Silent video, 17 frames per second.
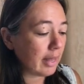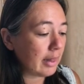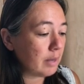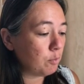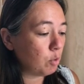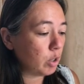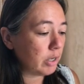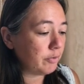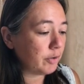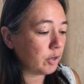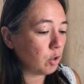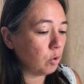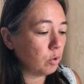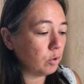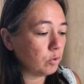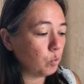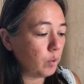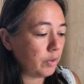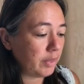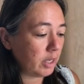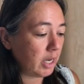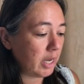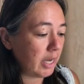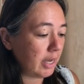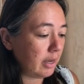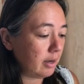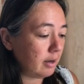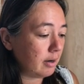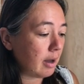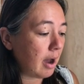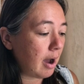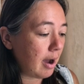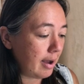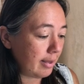slightly more difficult with a
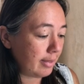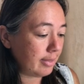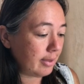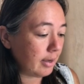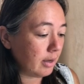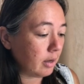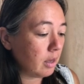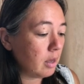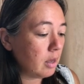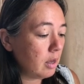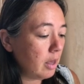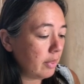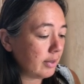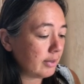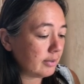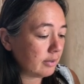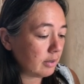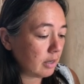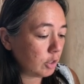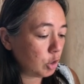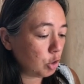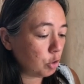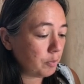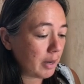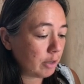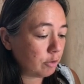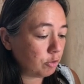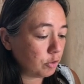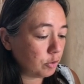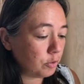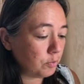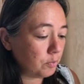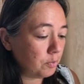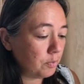kid, I think. This is a
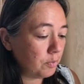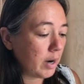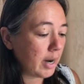2-bedroom,